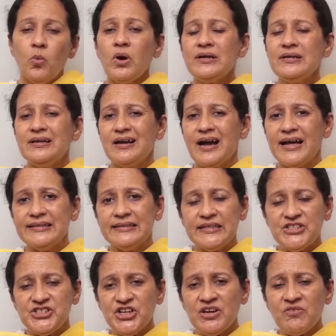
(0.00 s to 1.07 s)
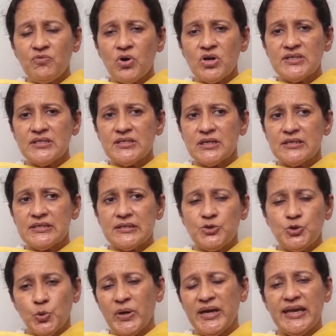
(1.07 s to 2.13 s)
What Gandhiji was
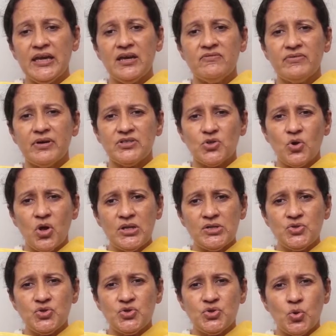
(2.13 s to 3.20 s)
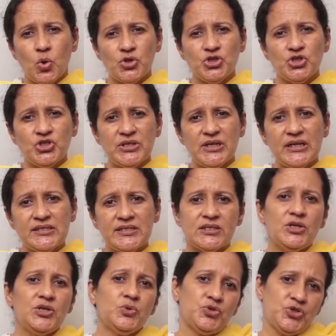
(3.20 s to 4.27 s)
doing was all social
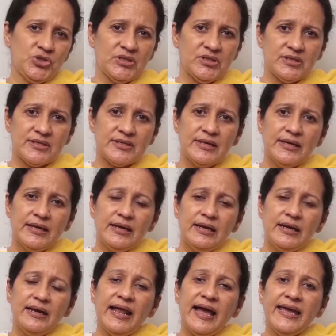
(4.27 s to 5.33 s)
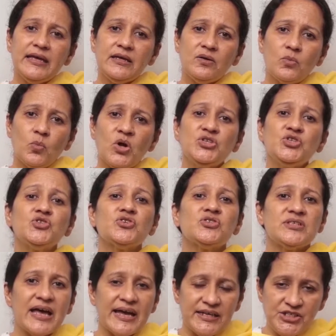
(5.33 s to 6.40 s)
solutions, like what
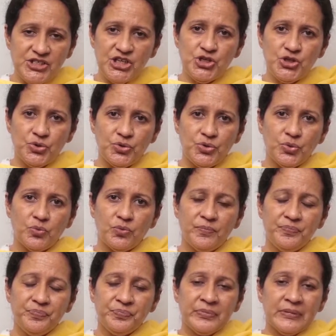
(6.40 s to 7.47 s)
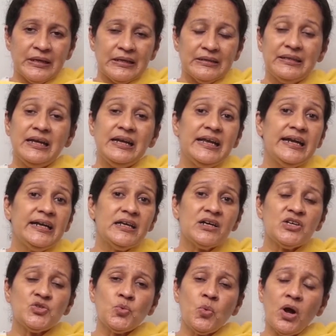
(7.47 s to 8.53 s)
society should do. The
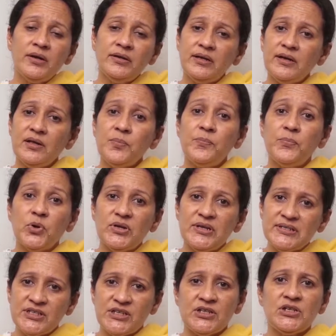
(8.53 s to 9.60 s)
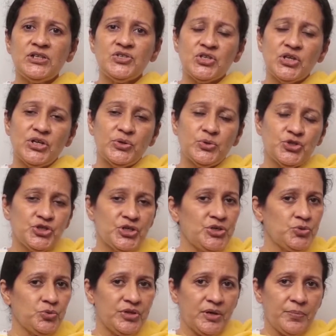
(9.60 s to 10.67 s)
leaders wanted a political
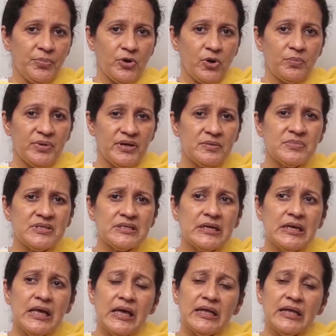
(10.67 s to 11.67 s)
solution to their problems.